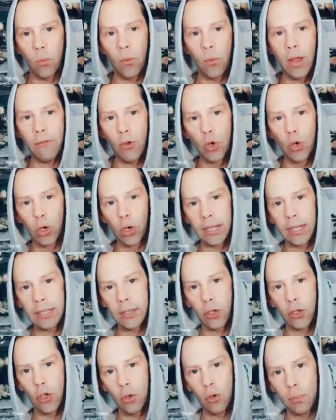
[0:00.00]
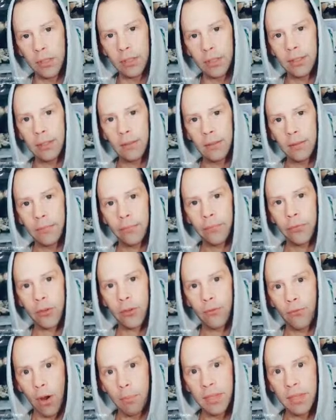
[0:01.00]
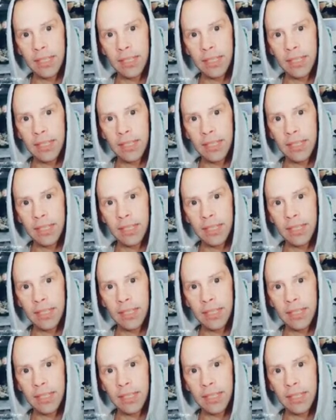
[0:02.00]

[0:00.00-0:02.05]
if you look at the humans from